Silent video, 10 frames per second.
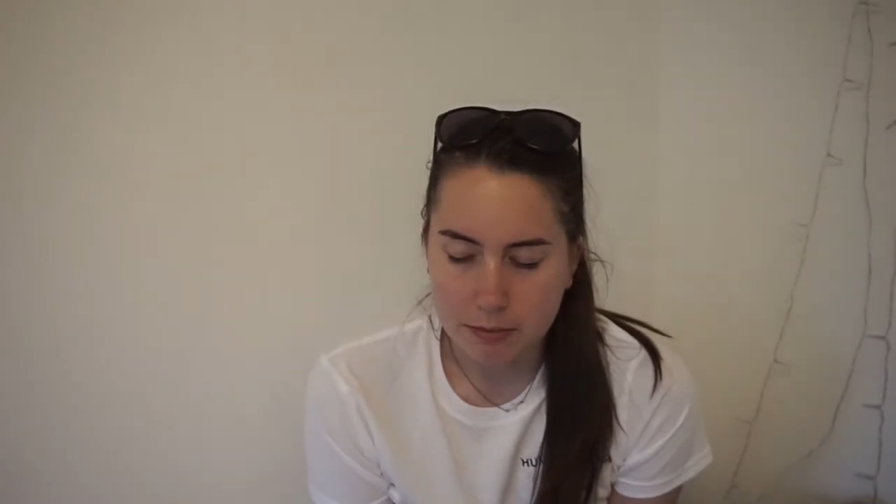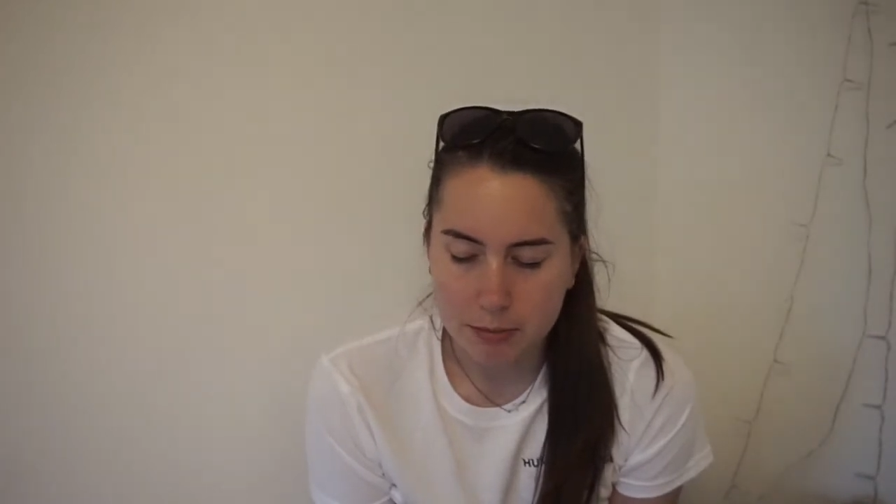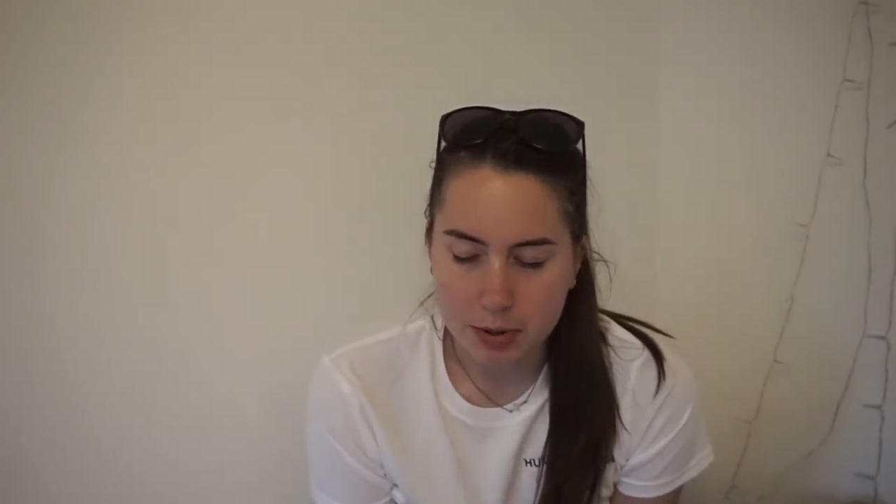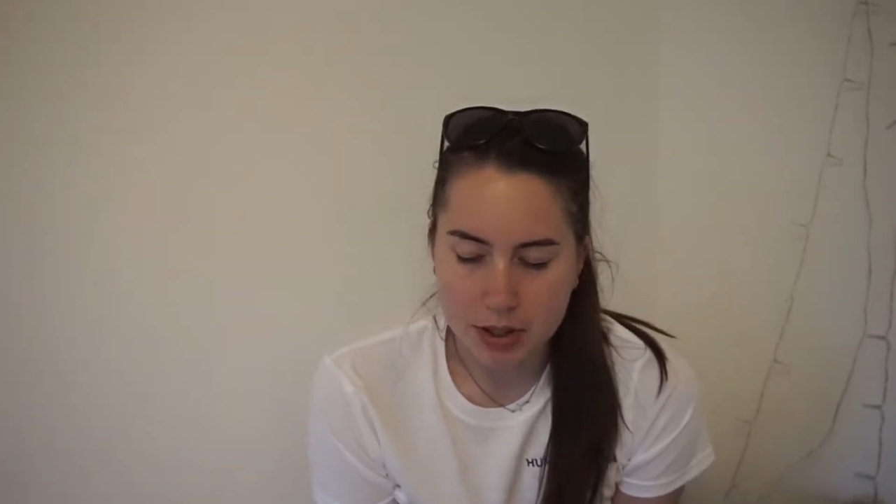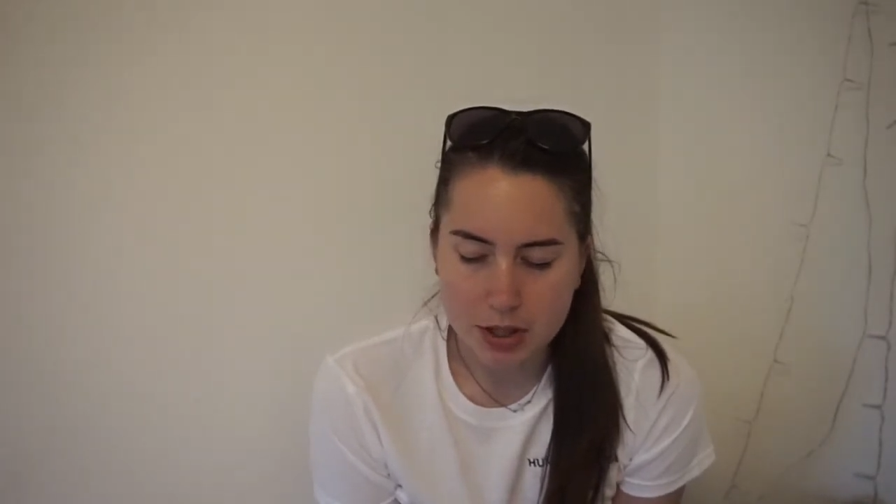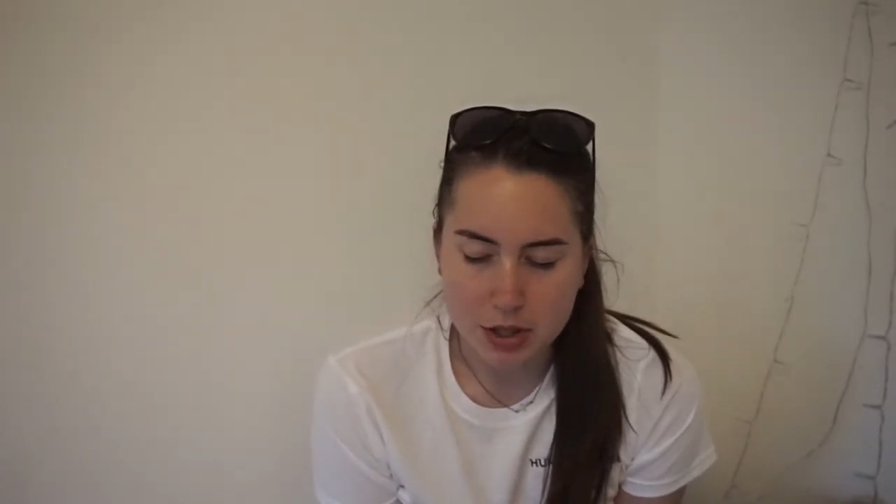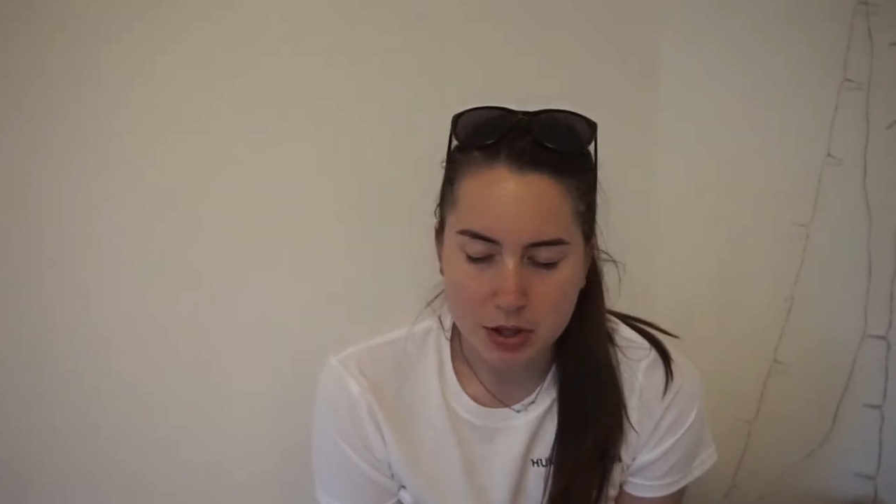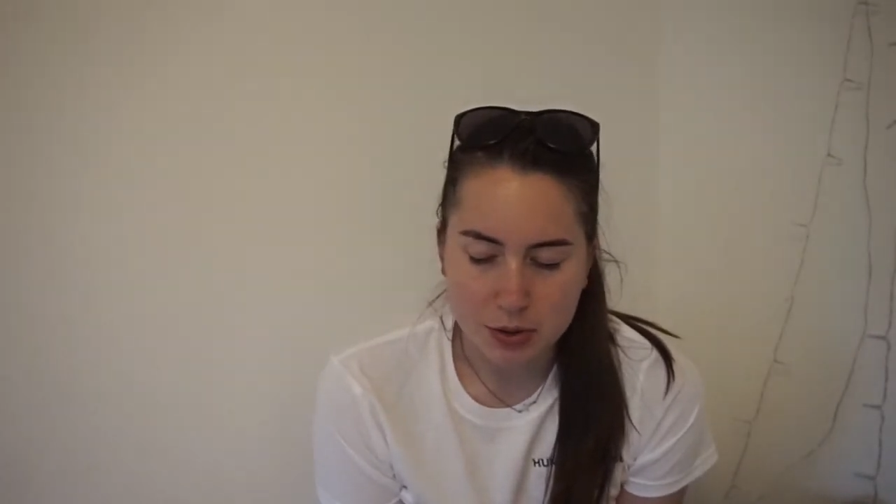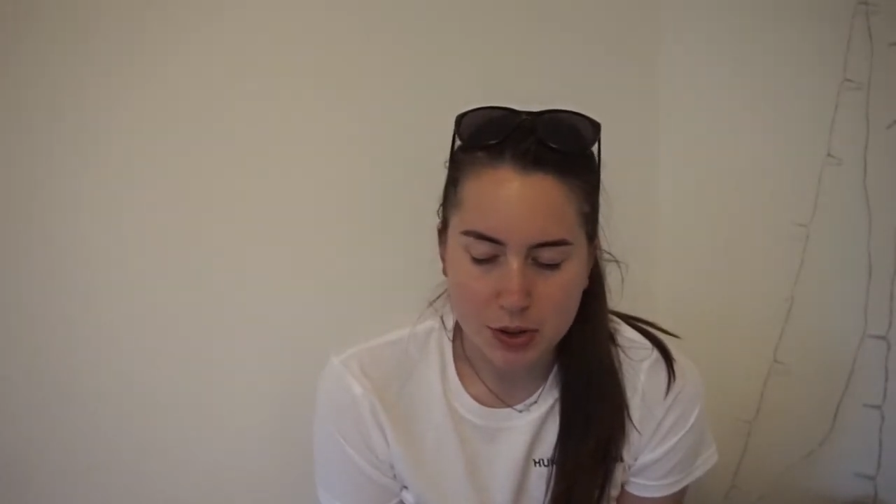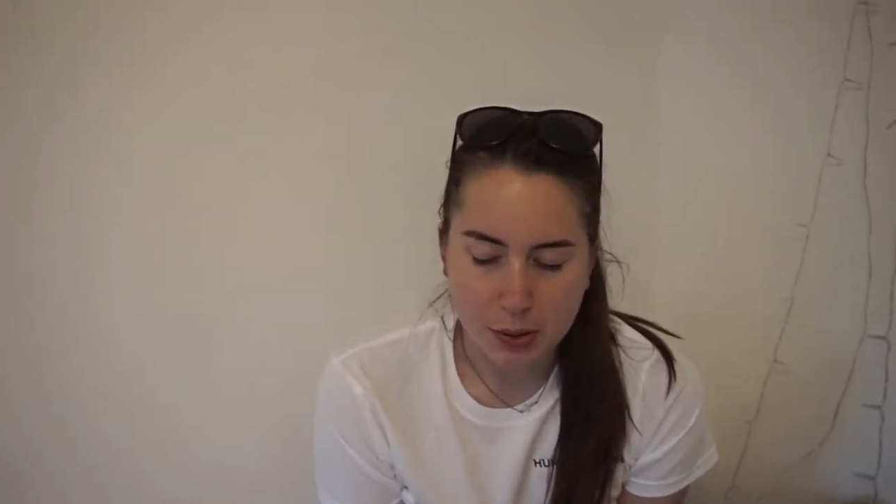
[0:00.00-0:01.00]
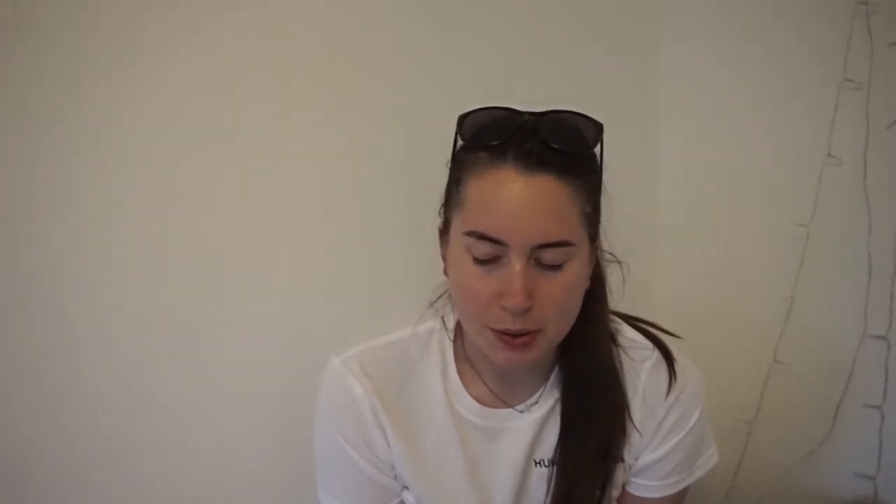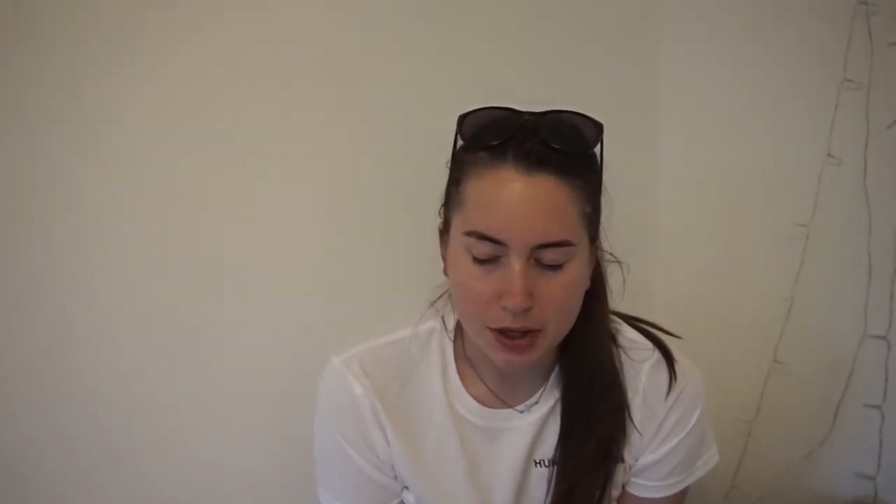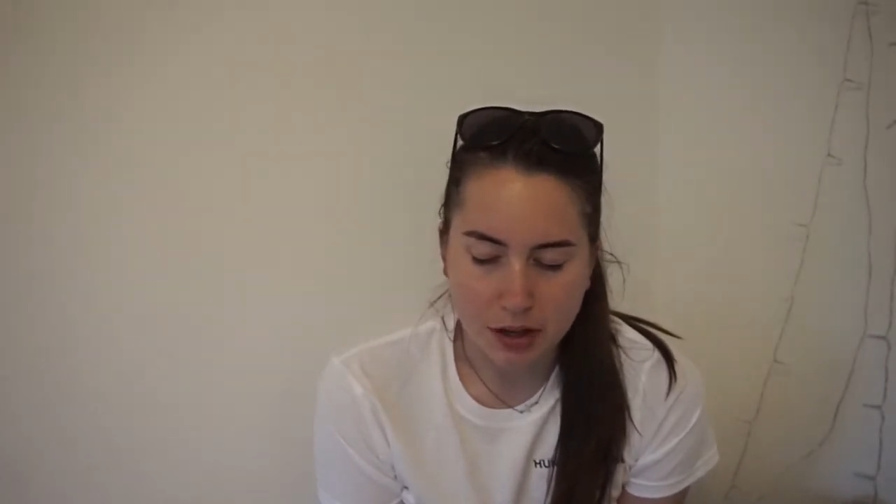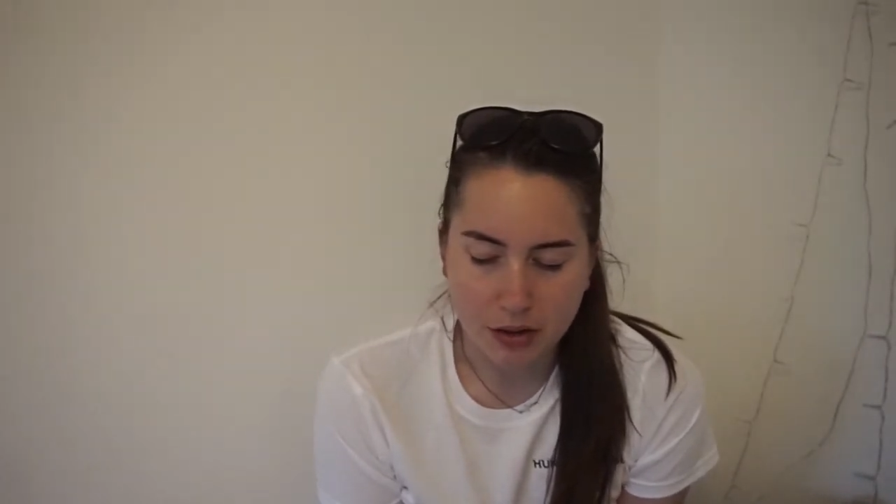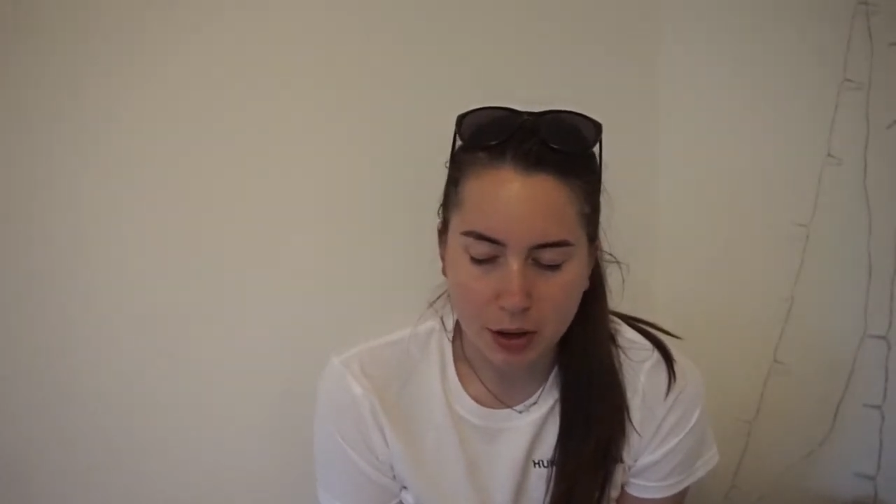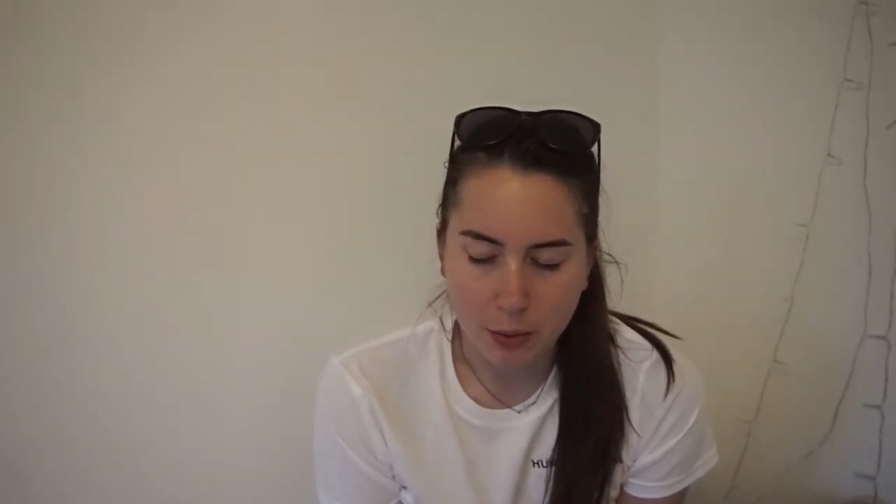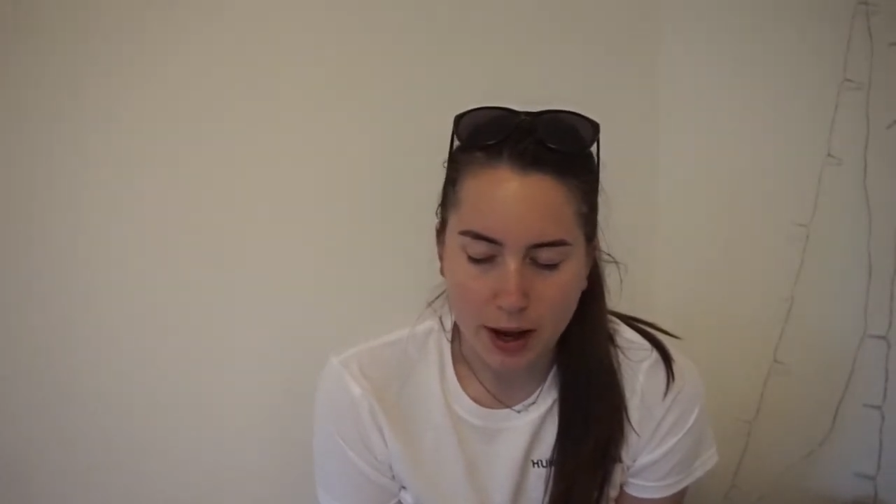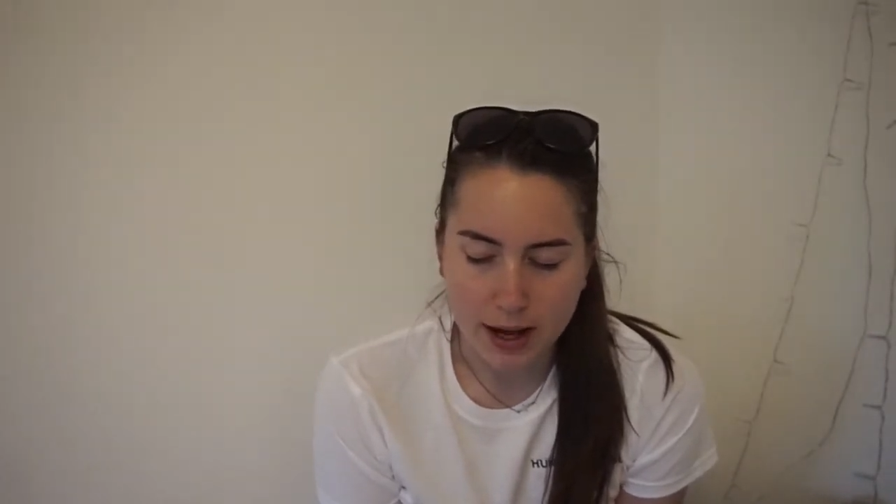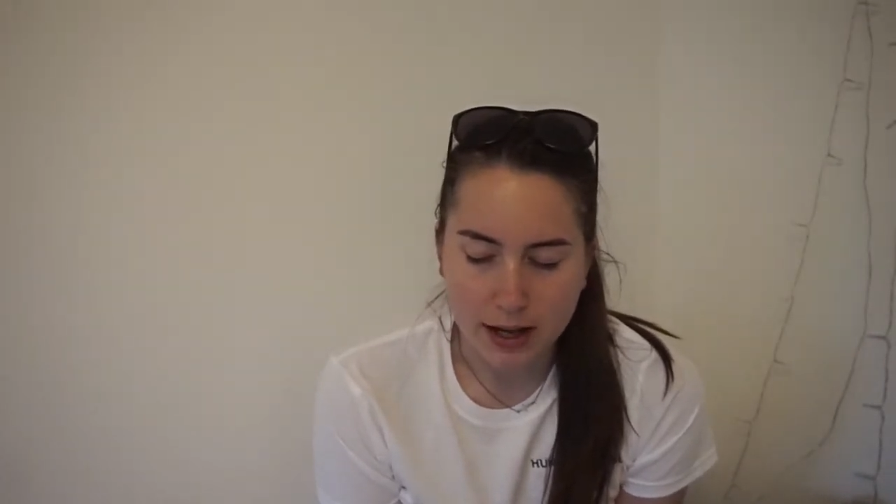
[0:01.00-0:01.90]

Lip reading: but to do so in a loving way